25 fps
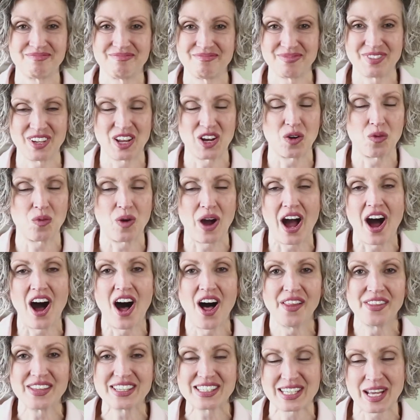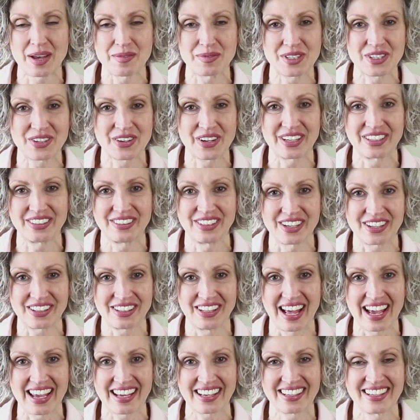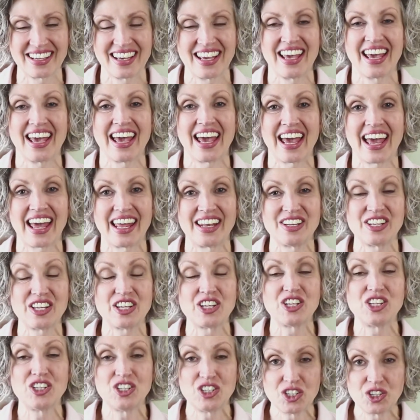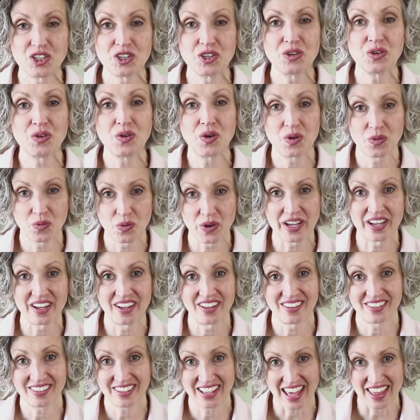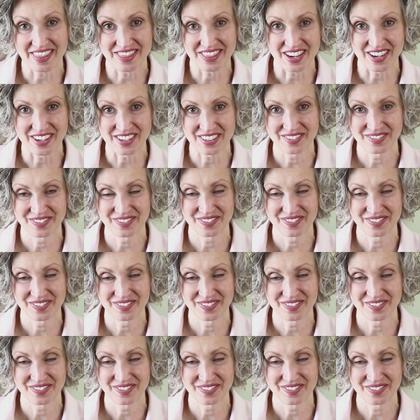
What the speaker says: what all the steps are gonna look like. And you will get there.